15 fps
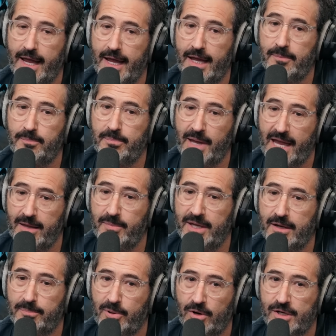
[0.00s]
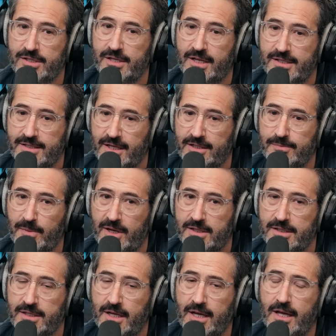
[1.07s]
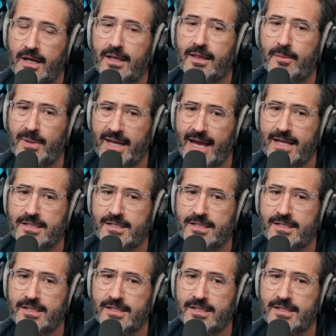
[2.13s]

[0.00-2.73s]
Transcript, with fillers: a baby a person at six months. Viability. Let